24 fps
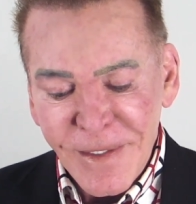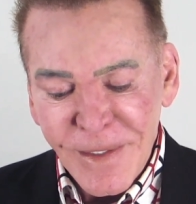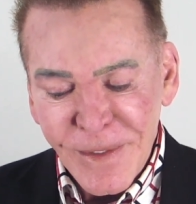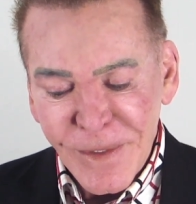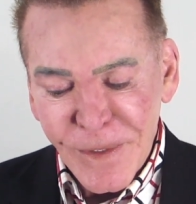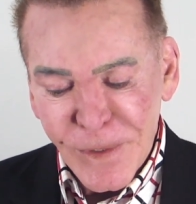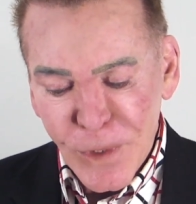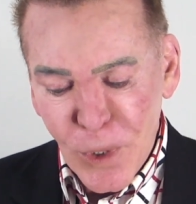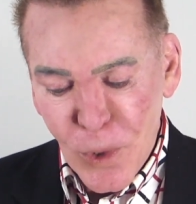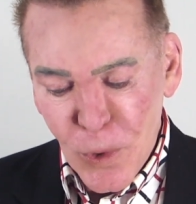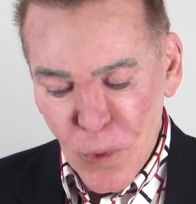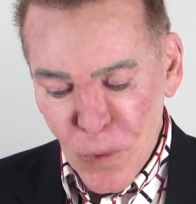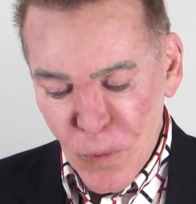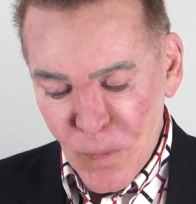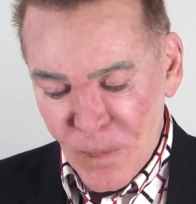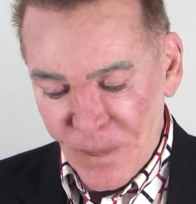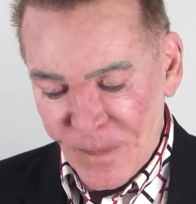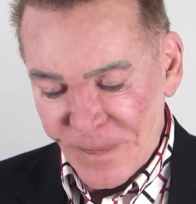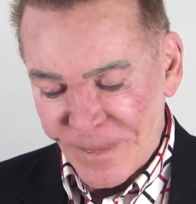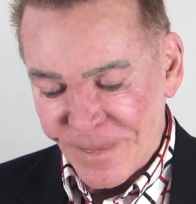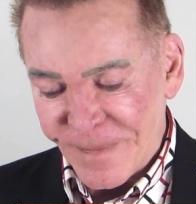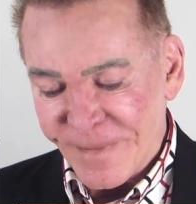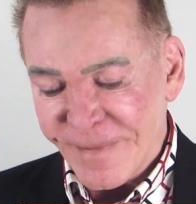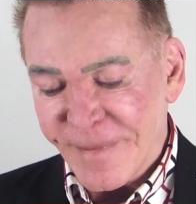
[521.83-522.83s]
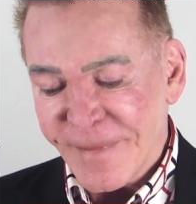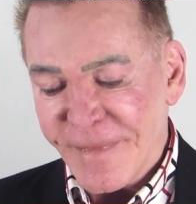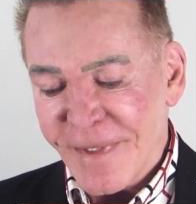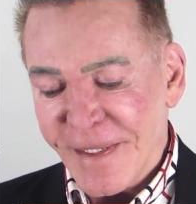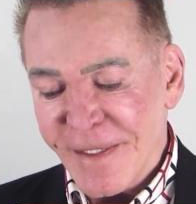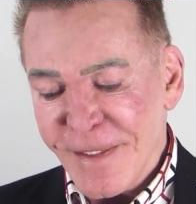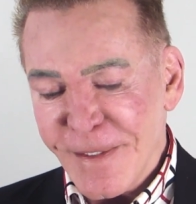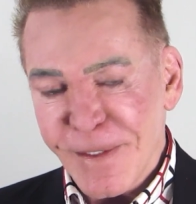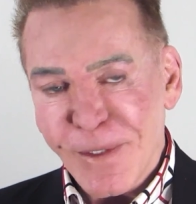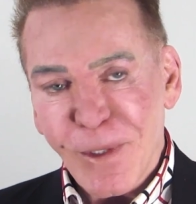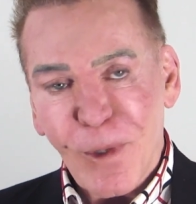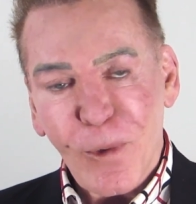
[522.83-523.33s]
So,
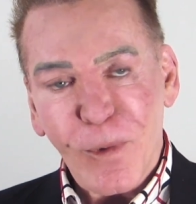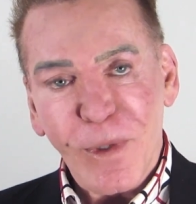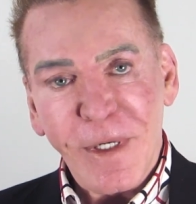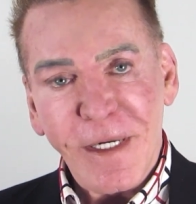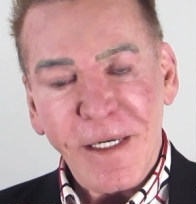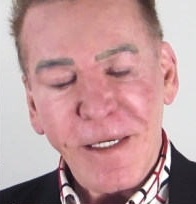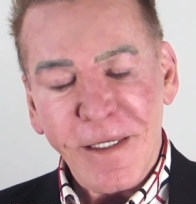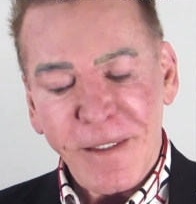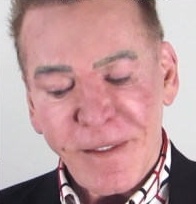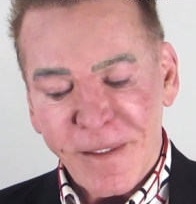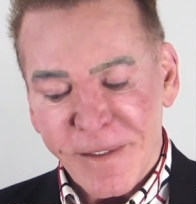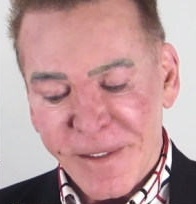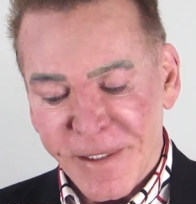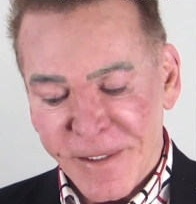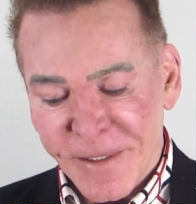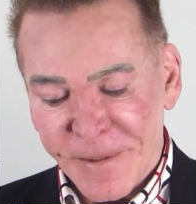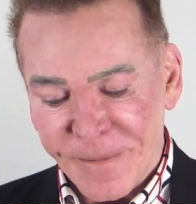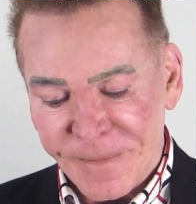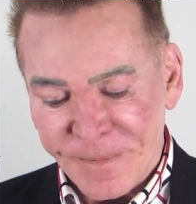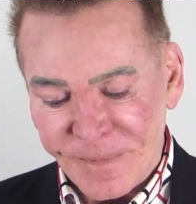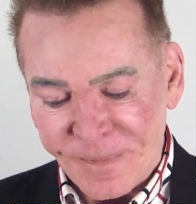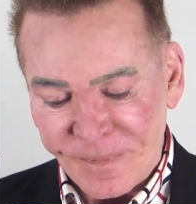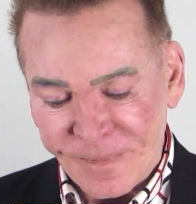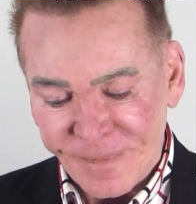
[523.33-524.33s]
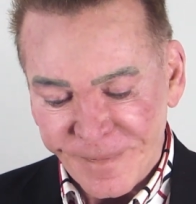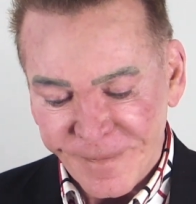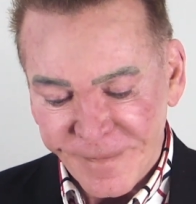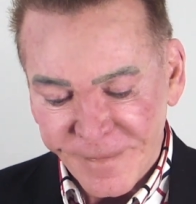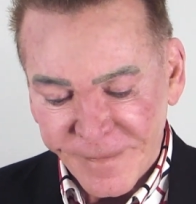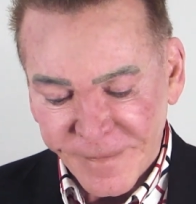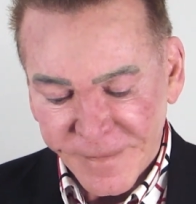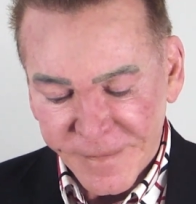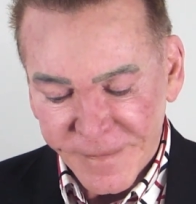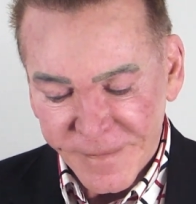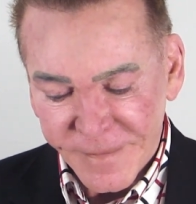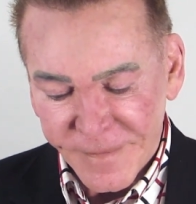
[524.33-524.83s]
and so it is.
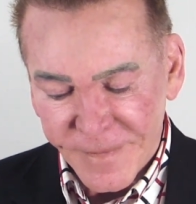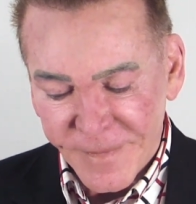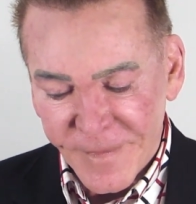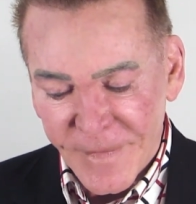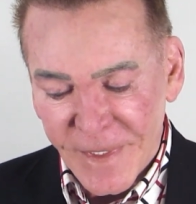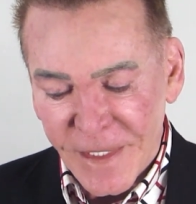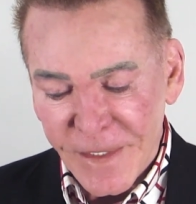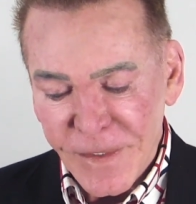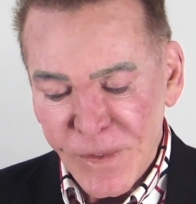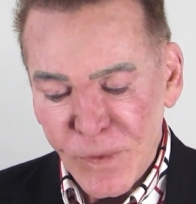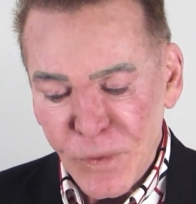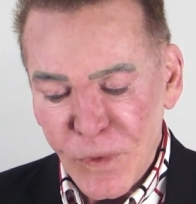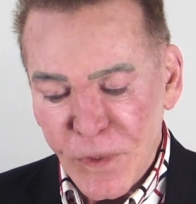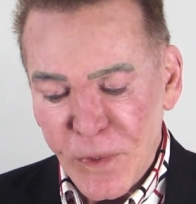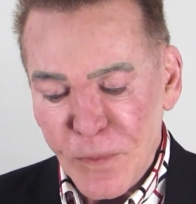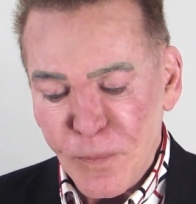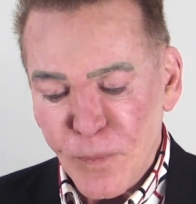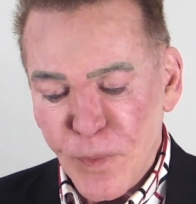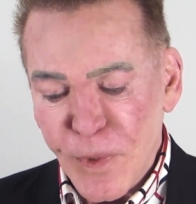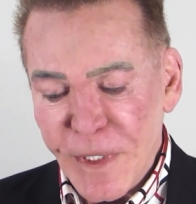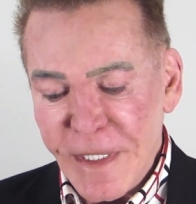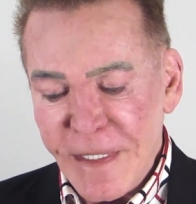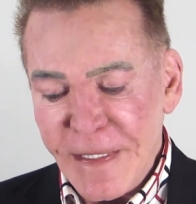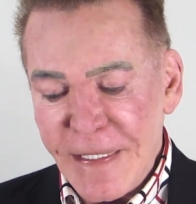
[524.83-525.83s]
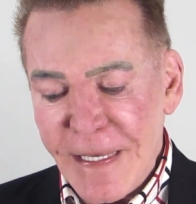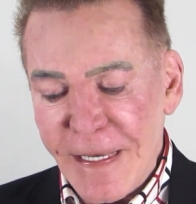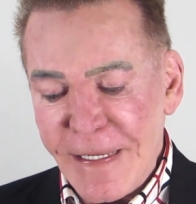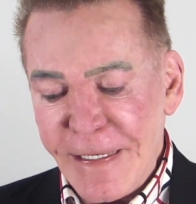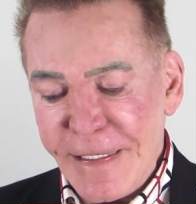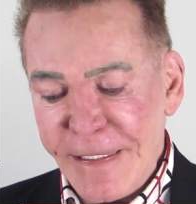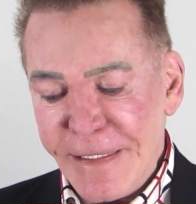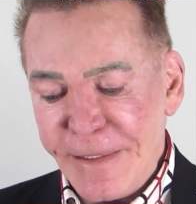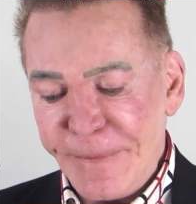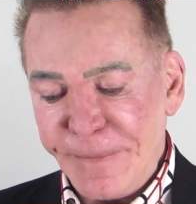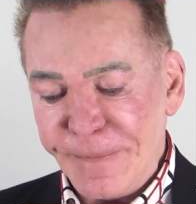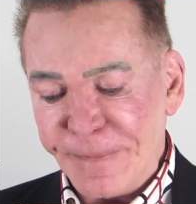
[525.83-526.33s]
So you can breathe that
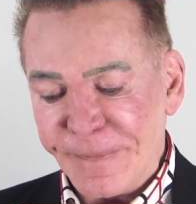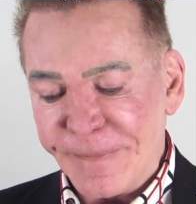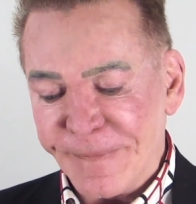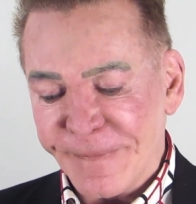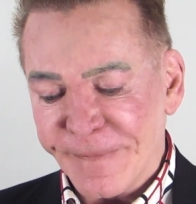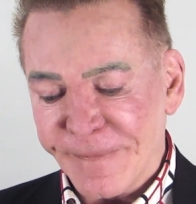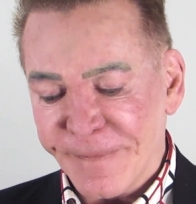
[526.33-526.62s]
in.